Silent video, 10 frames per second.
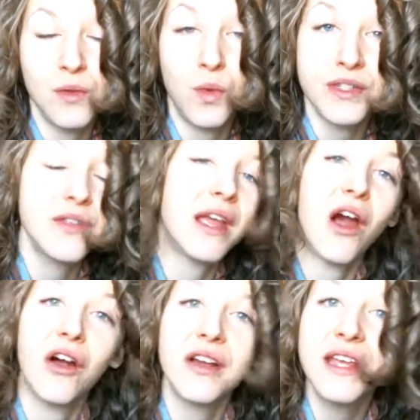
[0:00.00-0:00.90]
What do they
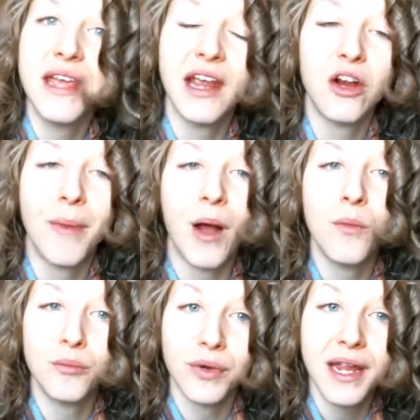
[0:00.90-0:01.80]
already care
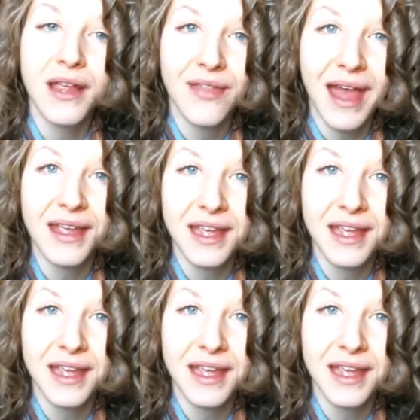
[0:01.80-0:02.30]
about? Bringing that